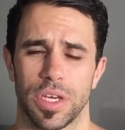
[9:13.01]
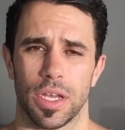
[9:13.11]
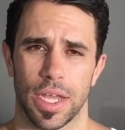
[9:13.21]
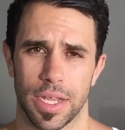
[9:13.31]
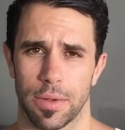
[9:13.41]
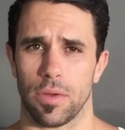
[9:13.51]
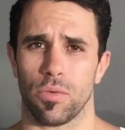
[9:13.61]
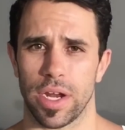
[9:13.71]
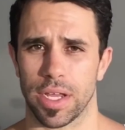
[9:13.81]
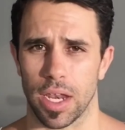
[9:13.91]
you're
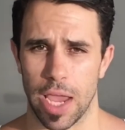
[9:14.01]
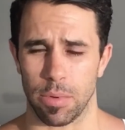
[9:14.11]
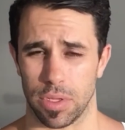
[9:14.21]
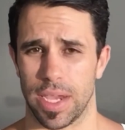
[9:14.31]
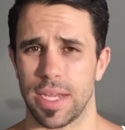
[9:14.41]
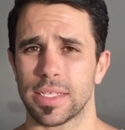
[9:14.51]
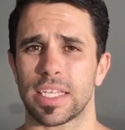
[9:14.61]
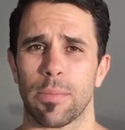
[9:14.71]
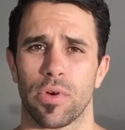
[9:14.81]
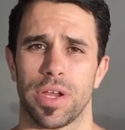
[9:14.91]
reading a label in
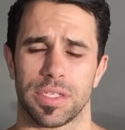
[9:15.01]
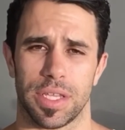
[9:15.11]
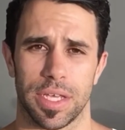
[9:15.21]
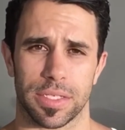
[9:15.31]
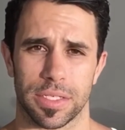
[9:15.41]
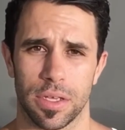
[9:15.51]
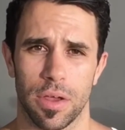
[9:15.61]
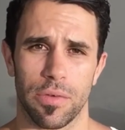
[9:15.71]
summary is this.